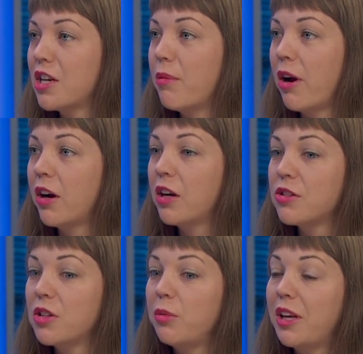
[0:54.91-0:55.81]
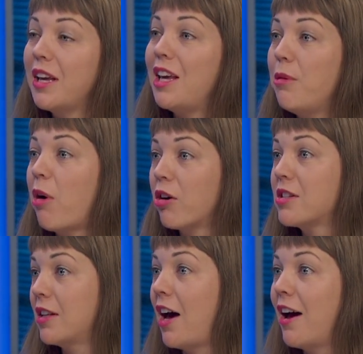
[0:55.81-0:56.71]
in America so that we can keep
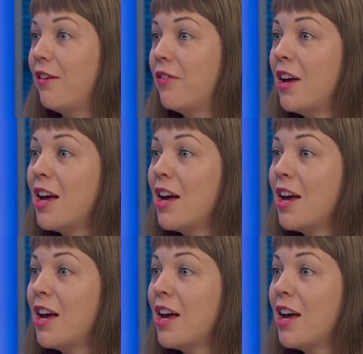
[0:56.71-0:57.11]
arts alive.